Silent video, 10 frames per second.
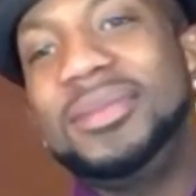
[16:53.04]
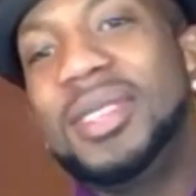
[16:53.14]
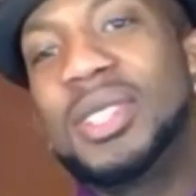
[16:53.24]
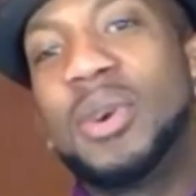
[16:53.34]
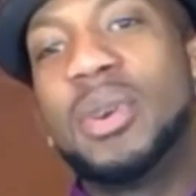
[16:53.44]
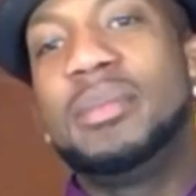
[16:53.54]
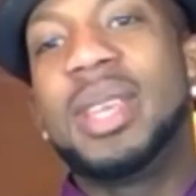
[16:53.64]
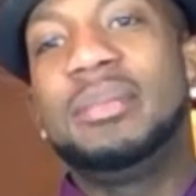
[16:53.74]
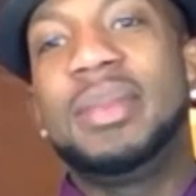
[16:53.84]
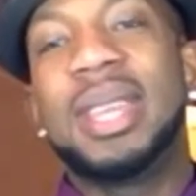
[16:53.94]
So with me
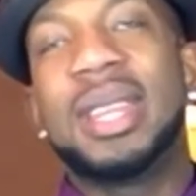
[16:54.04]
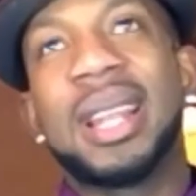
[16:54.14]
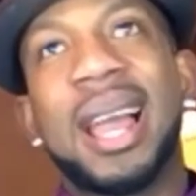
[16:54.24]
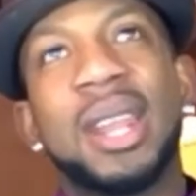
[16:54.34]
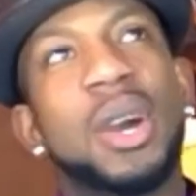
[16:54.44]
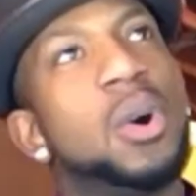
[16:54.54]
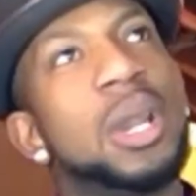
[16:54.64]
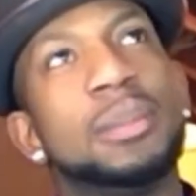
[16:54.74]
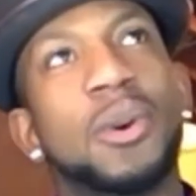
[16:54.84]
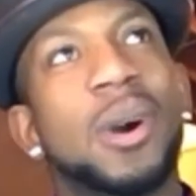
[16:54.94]
being the only
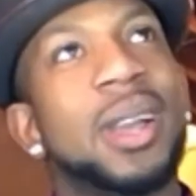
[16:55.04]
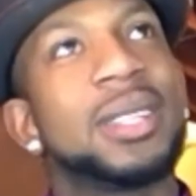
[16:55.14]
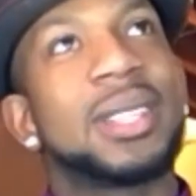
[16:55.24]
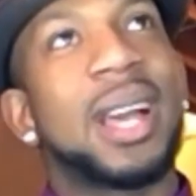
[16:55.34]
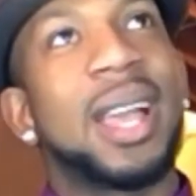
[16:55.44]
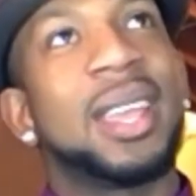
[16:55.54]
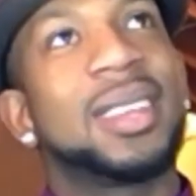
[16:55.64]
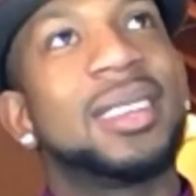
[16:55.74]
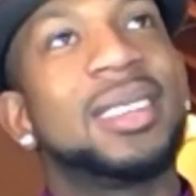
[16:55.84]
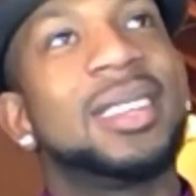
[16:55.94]
boy, it's
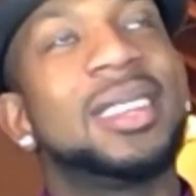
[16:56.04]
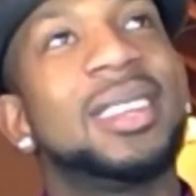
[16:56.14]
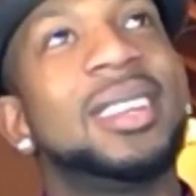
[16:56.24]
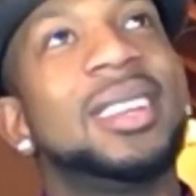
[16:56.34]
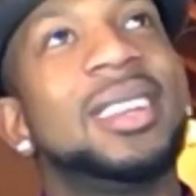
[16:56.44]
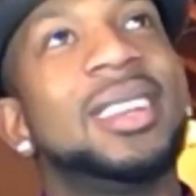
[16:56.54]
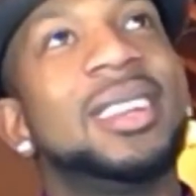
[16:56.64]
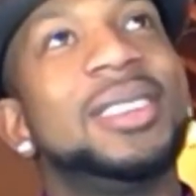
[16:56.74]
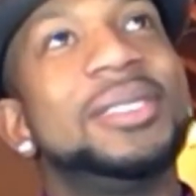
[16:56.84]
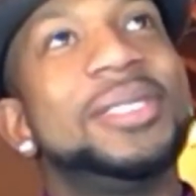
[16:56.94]
like
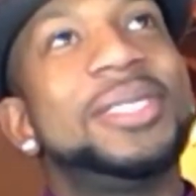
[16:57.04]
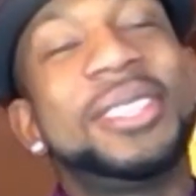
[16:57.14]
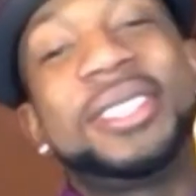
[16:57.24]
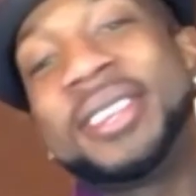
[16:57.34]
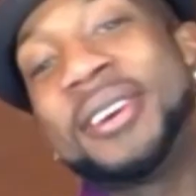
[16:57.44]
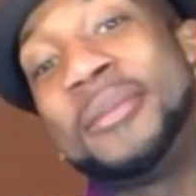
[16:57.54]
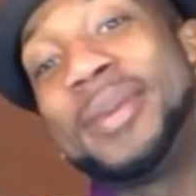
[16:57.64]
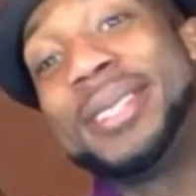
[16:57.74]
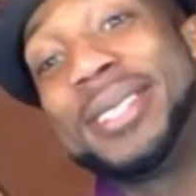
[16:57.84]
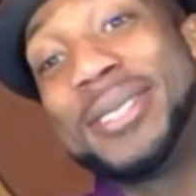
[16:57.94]
she up
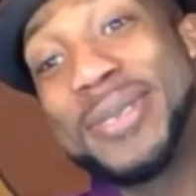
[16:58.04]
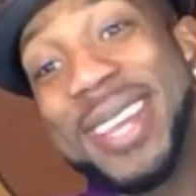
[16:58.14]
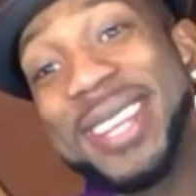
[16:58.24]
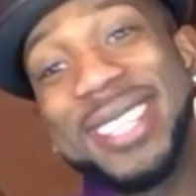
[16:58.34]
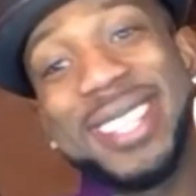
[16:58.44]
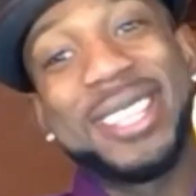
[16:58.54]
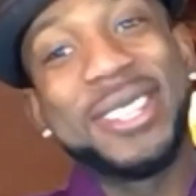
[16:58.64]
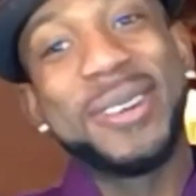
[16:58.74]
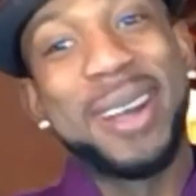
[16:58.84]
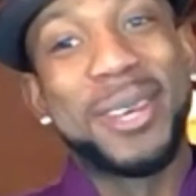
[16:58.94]
until today, she said she
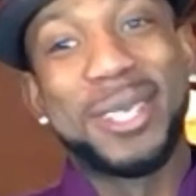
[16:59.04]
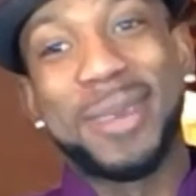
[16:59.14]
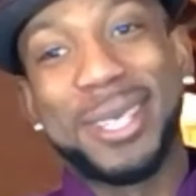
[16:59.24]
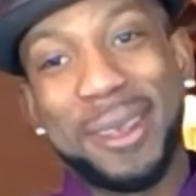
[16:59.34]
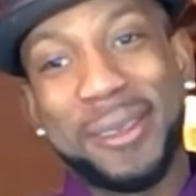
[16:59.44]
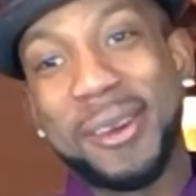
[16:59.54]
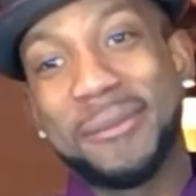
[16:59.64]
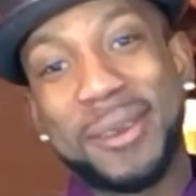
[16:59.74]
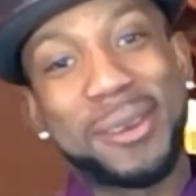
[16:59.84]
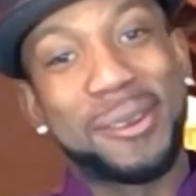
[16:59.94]
don't have no special enough
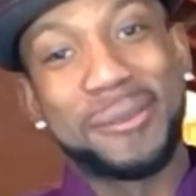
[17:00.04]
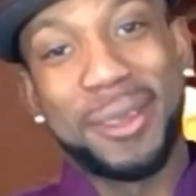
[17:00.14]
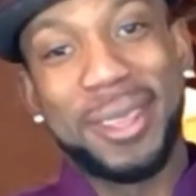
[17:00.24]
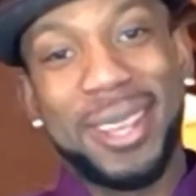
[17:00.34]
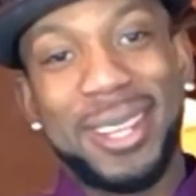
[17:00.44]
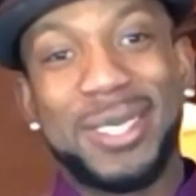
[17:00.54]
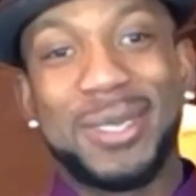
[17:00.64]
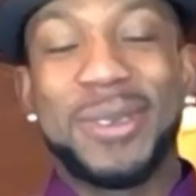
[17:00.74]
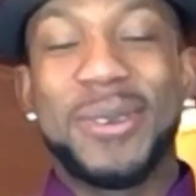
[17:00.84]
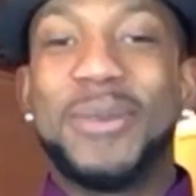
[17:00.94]
for none of her kids,
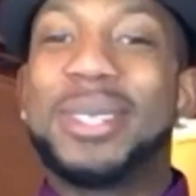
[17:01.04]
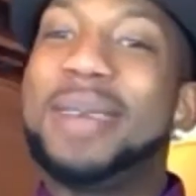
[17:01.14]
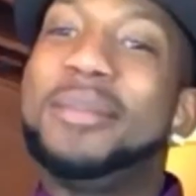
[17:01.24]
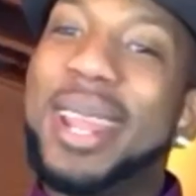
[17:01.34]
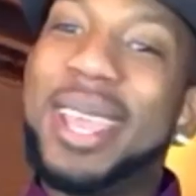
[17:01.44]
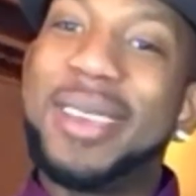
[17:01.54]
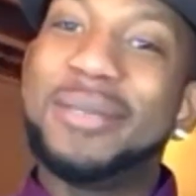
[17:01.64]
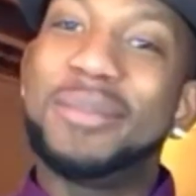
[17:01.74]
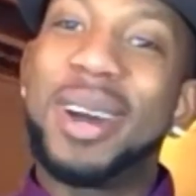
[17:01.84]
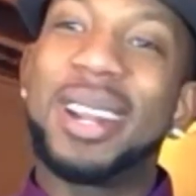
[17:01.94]
which I
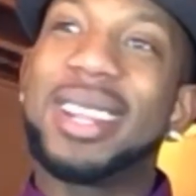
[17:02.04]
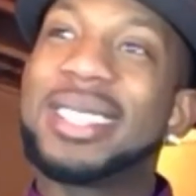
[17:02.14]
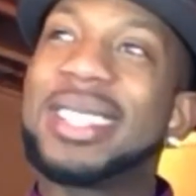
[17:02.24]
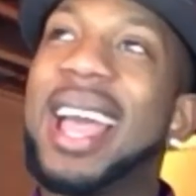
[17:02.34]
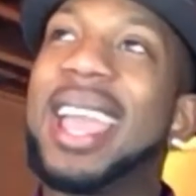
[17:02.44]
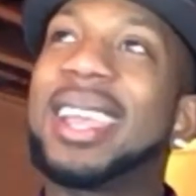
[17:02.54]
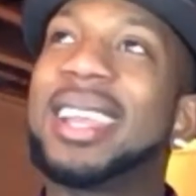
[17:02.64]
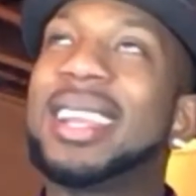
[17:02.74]
believe, but it's like